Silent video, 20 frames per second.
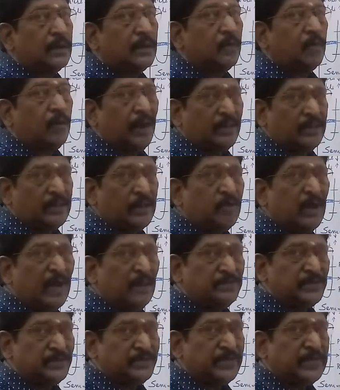one of the
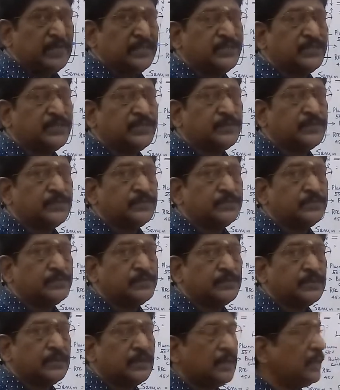
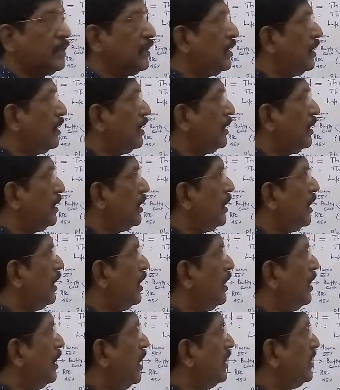corpuscles,
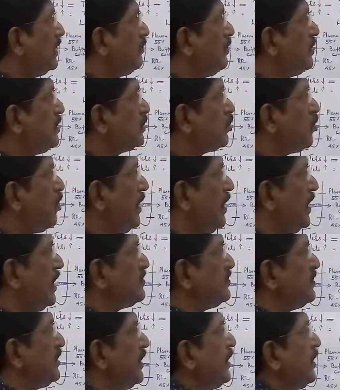otherwise called
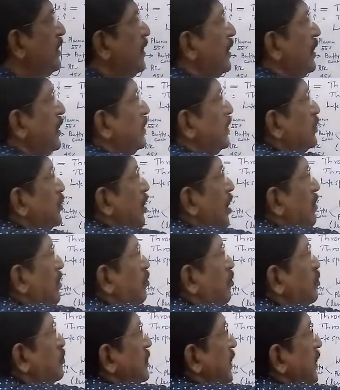as the
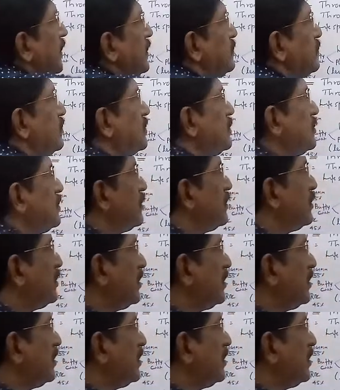thrombocytes,